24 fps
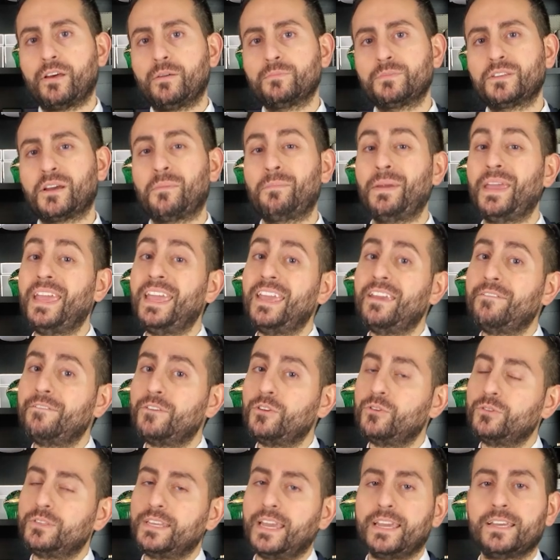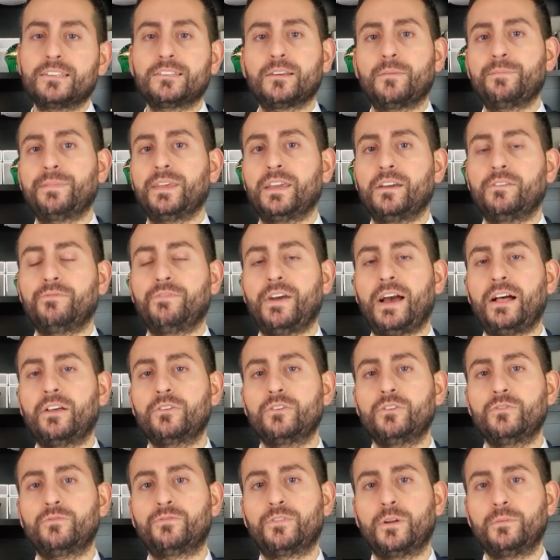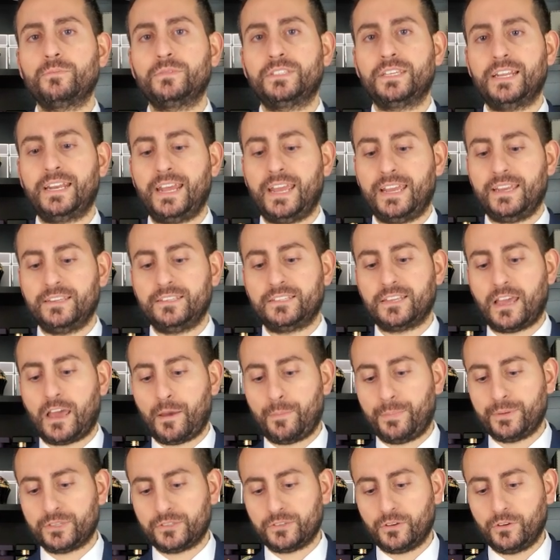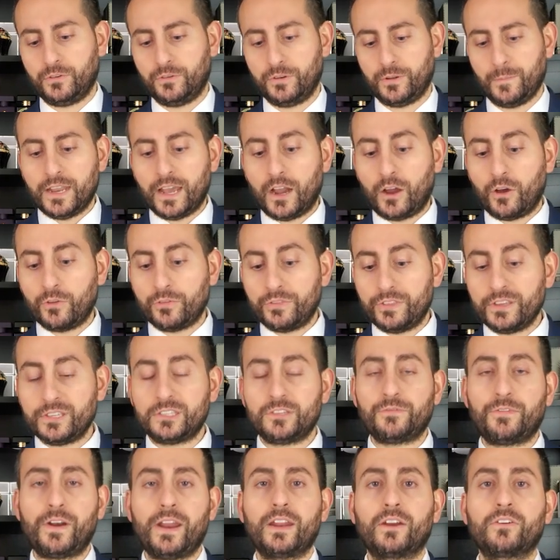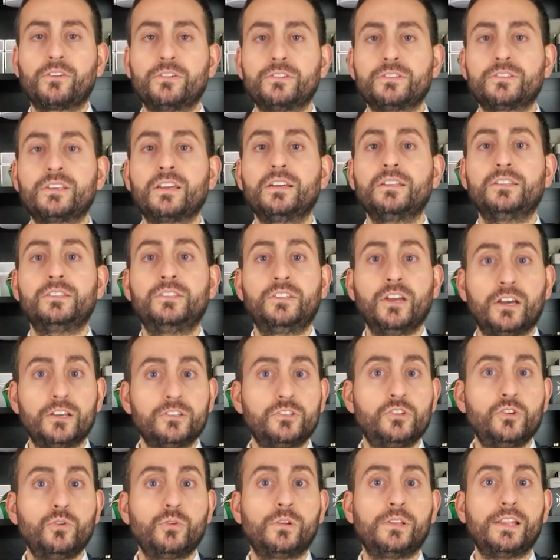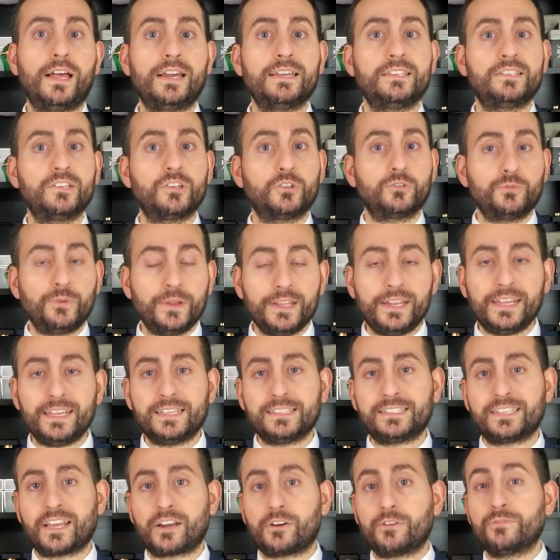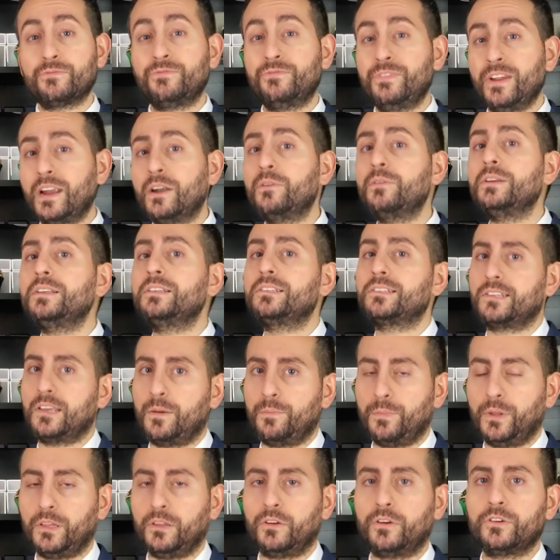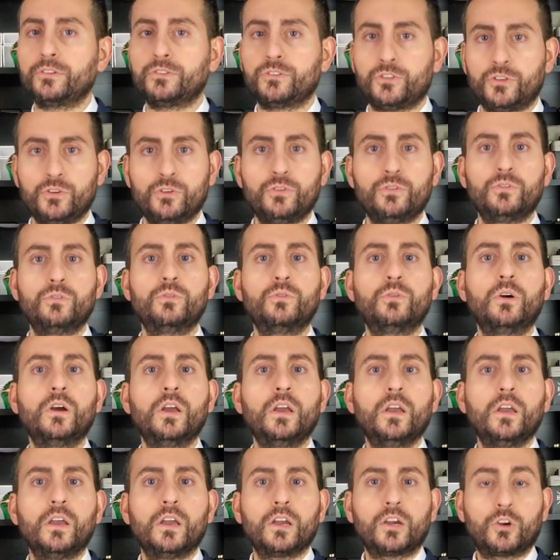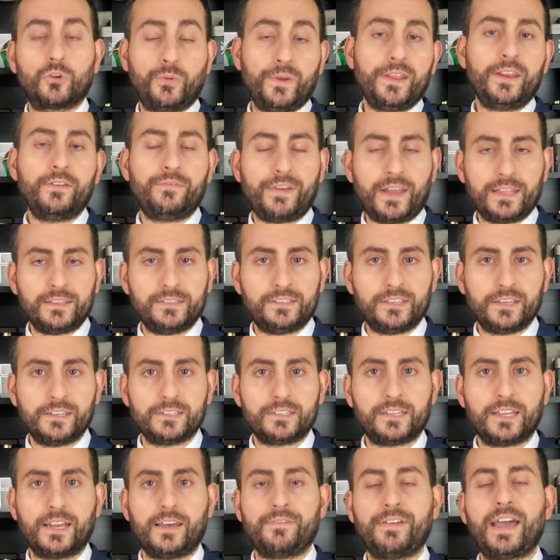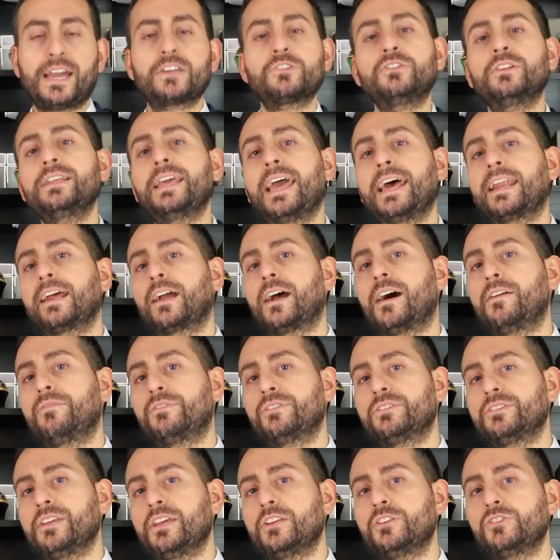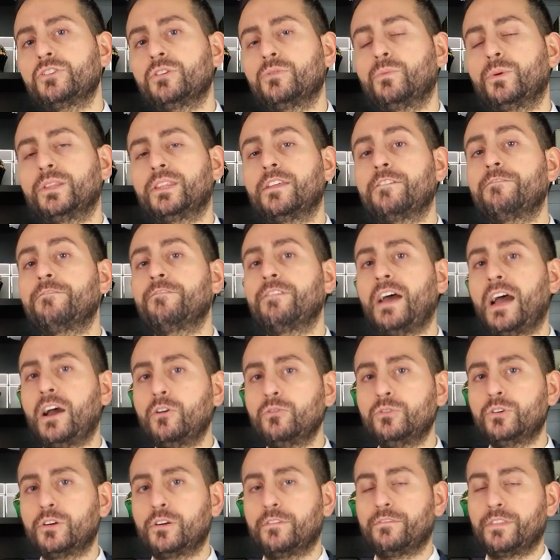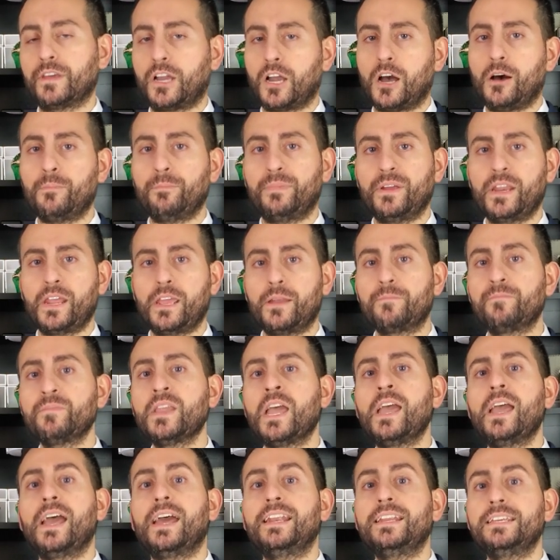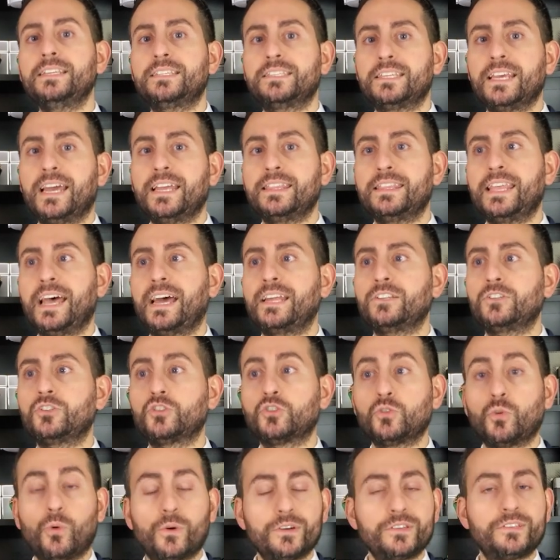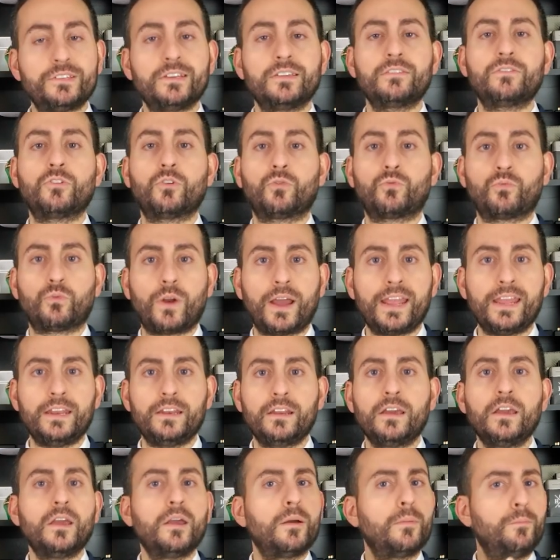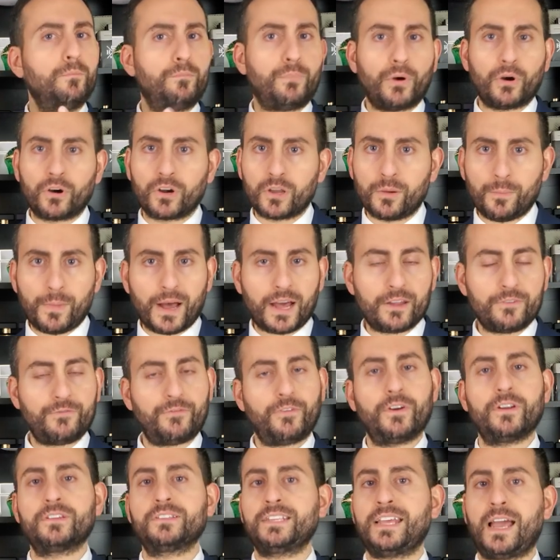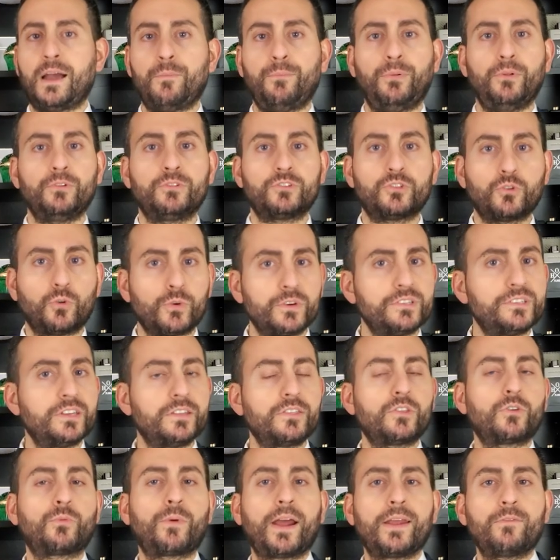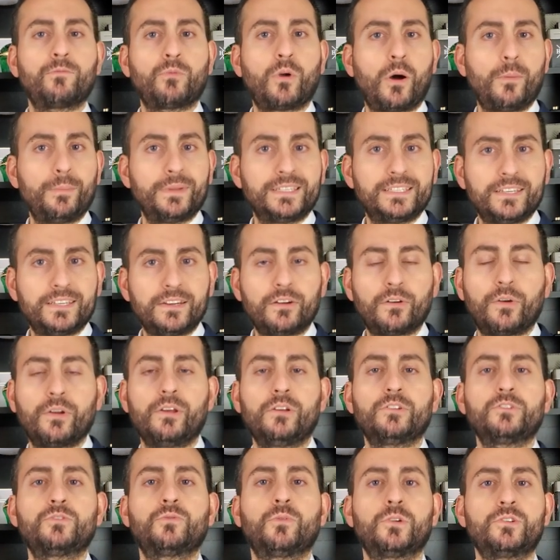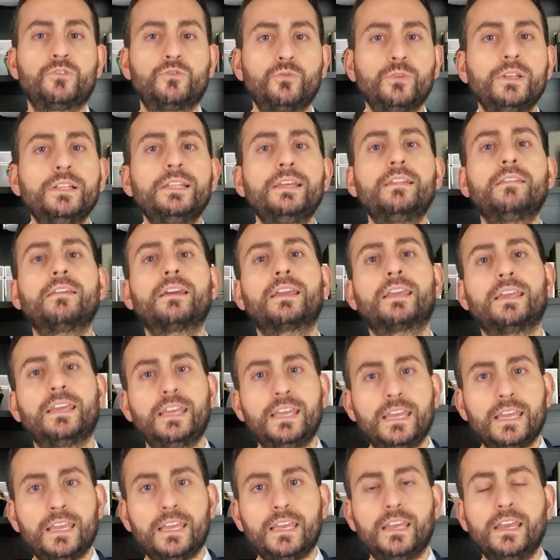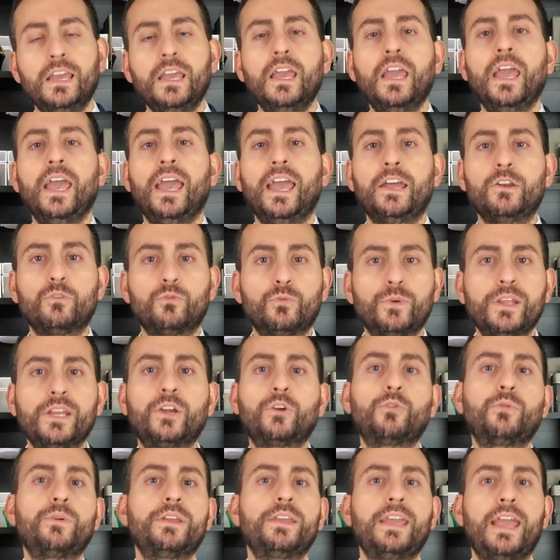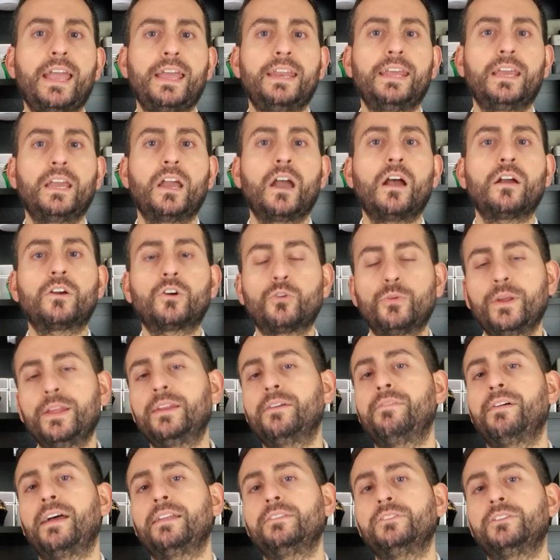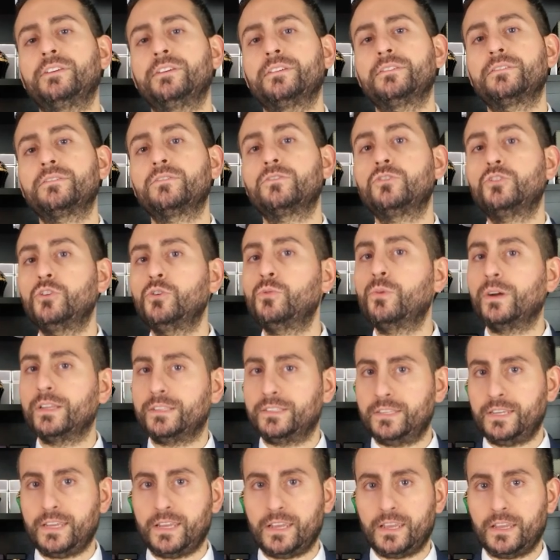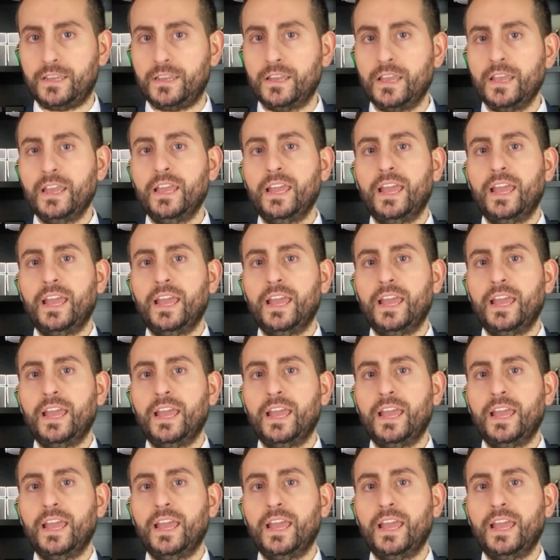a thumbs up if you take something of value from today's episode. Now, this fragrance does utilize ingredients ingredients that are very similar to Creed Aventus. And I've actually had a conversation with the founder of the company, and he said that sourcing the right bergamot, for example, sourcing the right raw materials was really the key in recreating Creed Aventus to a T.